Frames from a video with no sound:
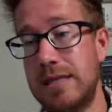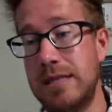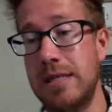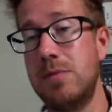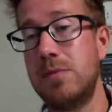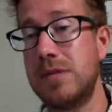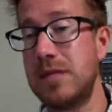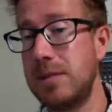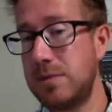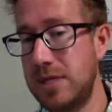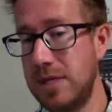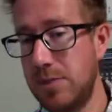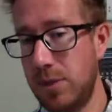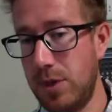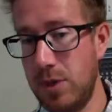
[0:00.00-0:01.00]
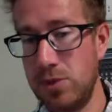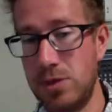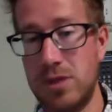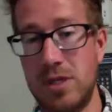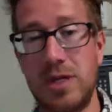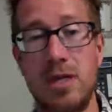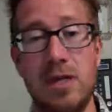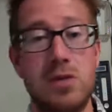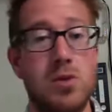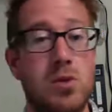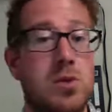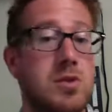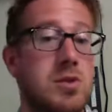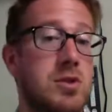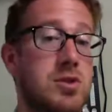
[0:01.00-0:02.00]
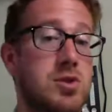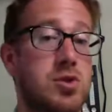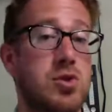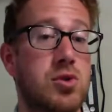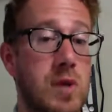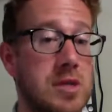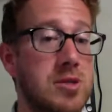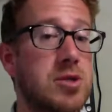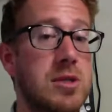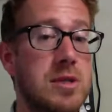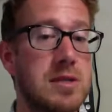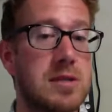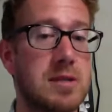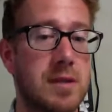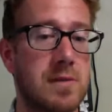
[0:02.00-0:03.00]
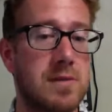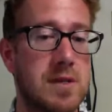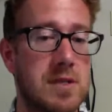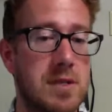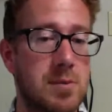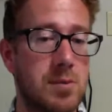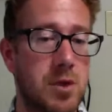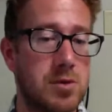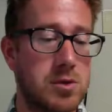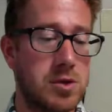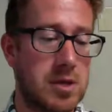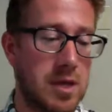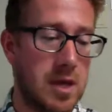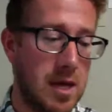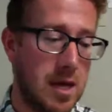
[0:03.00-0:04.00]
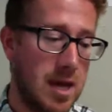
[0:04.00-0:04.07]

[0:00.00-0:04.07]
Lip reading: deep, deep, deep ocean, getting towards the trenches of the deep ocean.